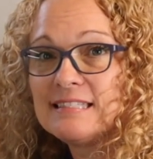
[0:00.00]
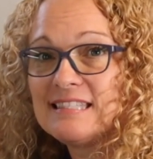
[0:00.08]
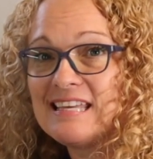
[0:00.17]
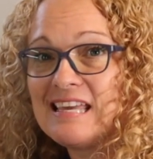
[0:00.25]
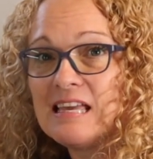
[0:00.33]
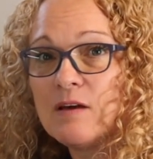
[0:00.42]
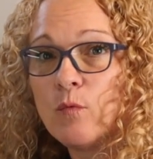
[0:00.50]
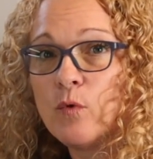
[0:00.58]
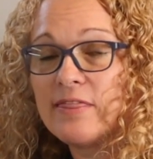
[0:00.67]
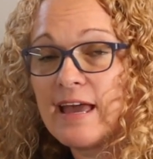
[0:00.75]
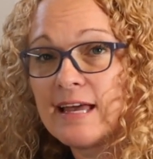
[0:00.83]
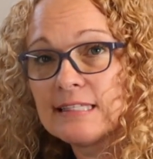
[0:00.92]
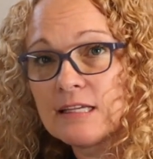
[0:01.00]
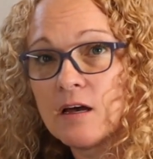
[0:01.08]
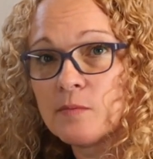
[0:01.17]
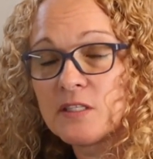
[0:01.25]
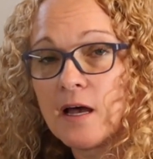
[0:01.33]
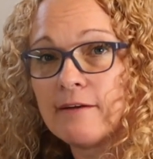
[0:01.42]
See, with
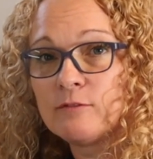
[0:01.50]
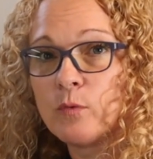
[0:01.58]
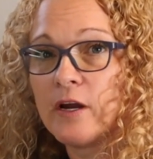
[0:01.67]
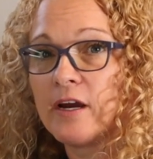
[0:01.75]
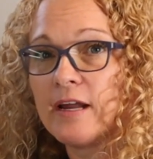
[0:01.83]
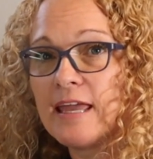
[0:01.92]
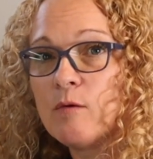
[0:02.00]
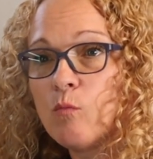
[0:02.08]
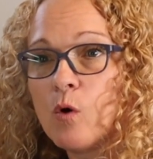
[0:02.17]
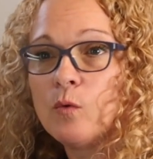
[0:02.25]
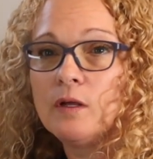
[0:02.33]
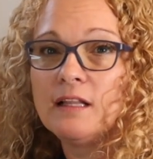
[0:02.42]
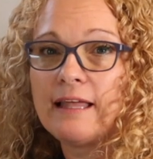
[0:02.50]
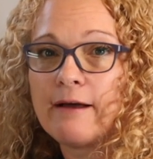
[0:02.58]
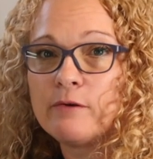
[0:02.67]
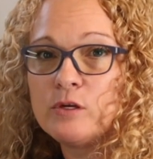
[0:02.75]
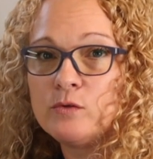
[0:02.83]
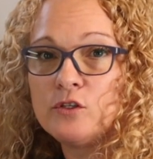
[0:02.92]
ASCOM software, it won't
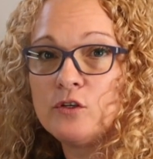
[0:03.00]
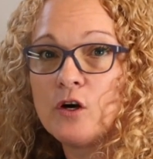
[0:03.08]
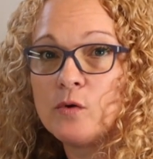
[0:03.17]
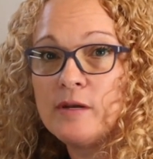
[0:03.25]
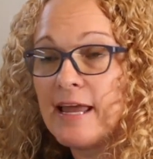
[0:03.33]
allow you to go